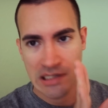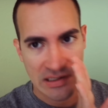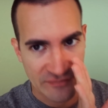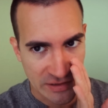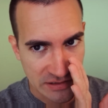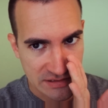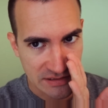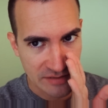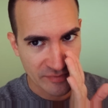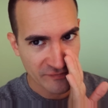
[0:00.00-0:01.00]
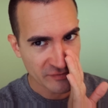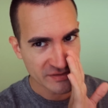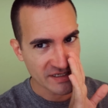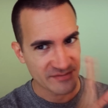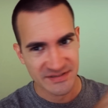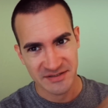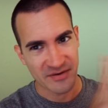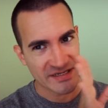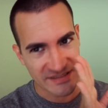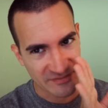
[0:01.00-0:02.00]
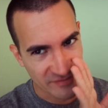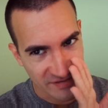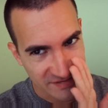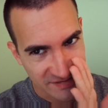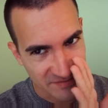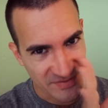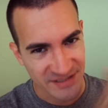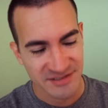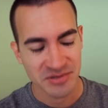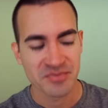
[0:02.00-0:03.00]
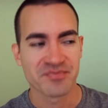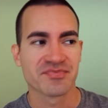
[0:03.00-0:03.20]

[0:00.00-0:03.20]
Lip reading: I fell asleep a few times, so I didn't really see much,